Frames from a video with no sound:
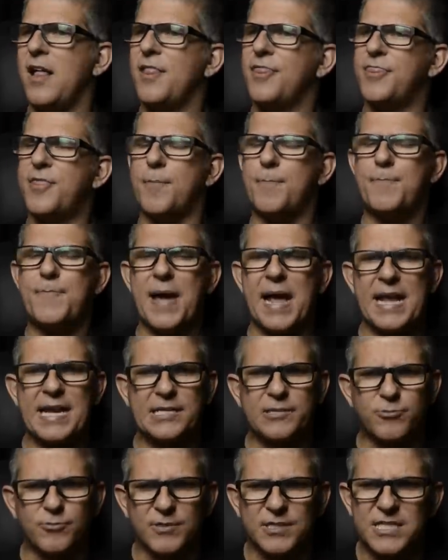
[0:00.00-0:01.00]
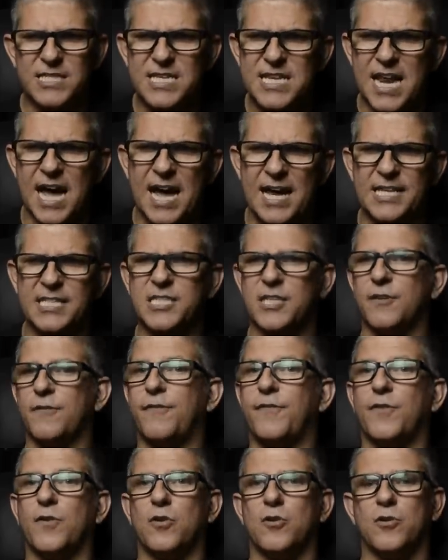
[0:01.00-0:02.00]
The bass was nice and
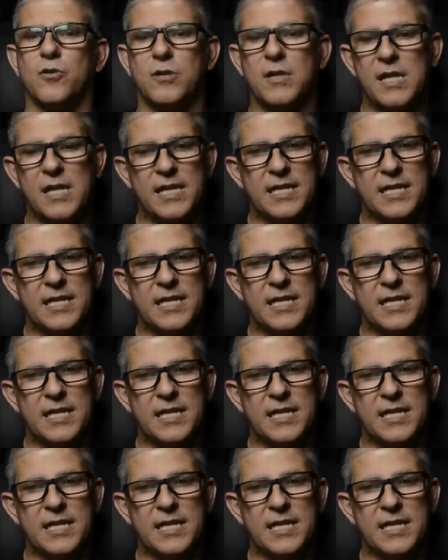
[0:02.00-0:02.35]
full.